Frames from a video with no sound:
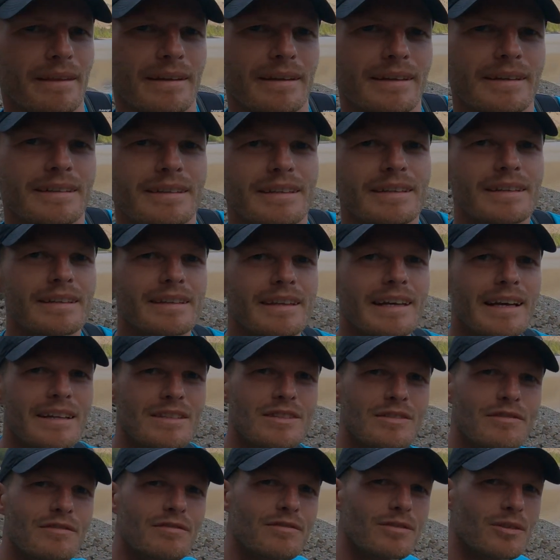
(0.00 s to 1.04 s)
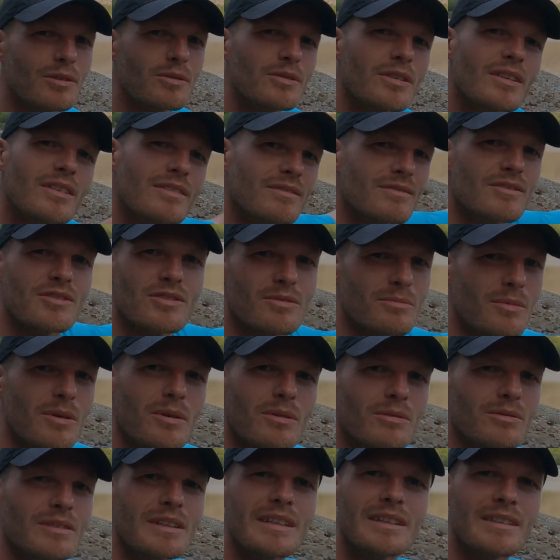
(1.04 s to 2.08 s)
And they had to flood some
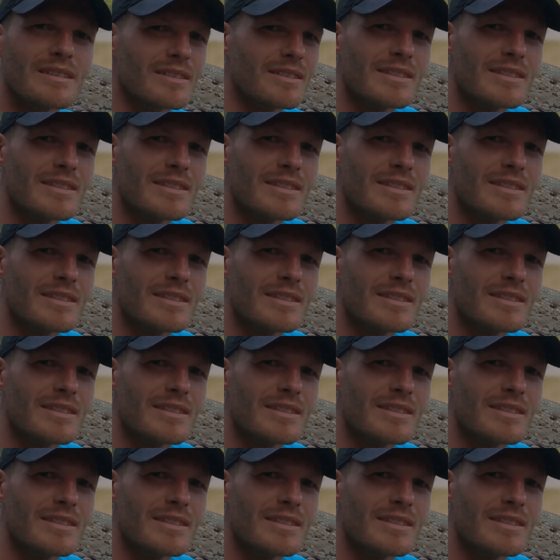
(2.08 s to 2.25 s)
old little